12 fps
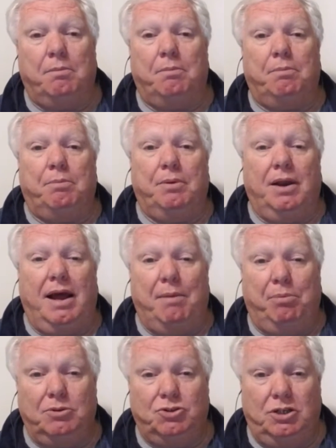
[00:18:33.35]
But
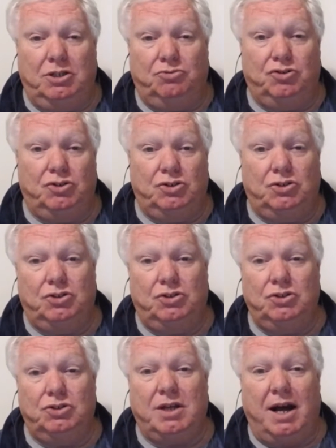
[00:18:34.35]
Apple introduces
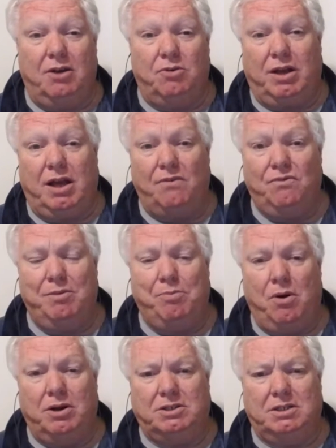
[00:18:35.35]
new data recovery
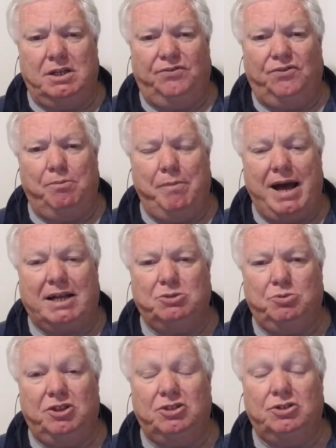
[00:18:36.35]
process for Macs
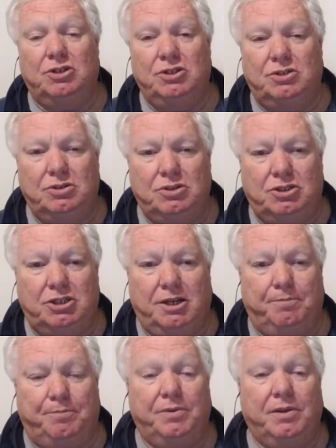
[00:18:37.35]
with the T2 chip.
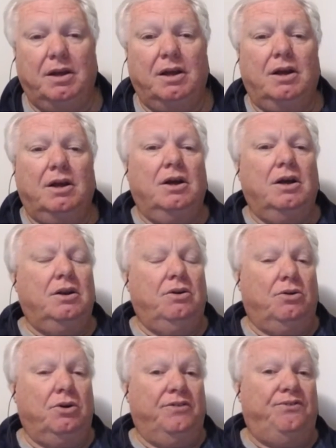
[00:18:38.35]

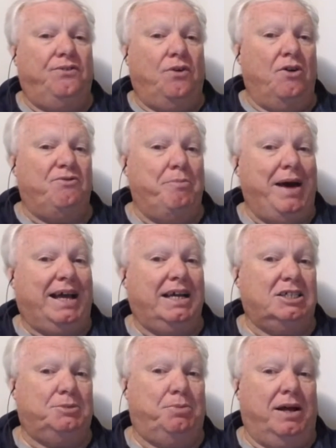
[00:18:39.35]
9to5Mac
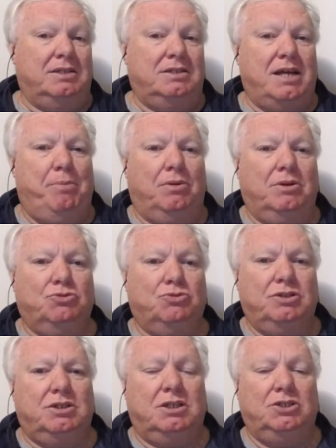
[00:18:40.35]
explains Apple has
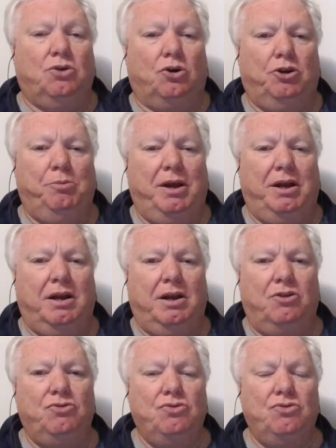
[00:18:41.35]
recently documented a
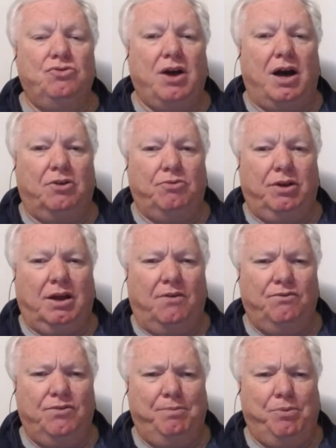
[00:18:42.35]
new data
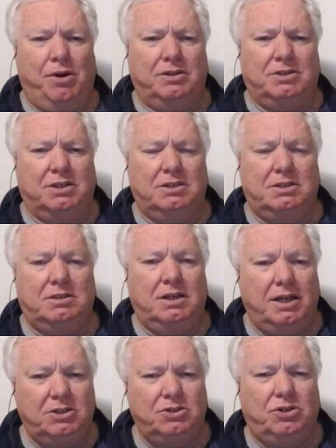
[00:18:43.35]
recovery process
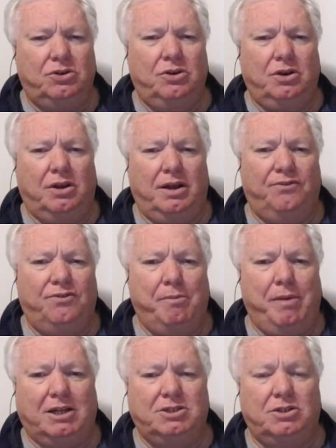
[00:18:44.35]
internally for
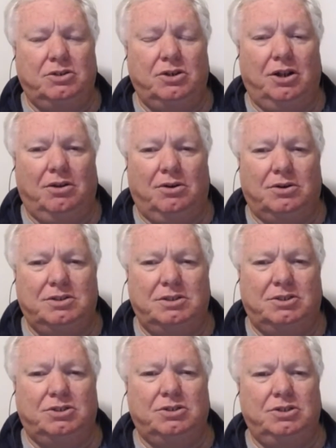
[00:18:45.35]
Macs that utilize
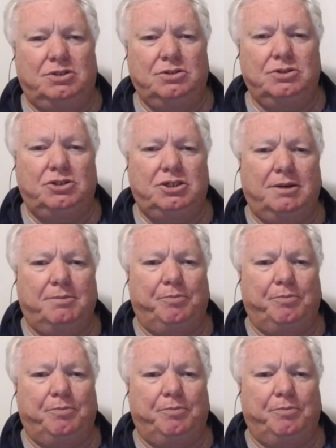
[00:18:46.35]
its T2 chip,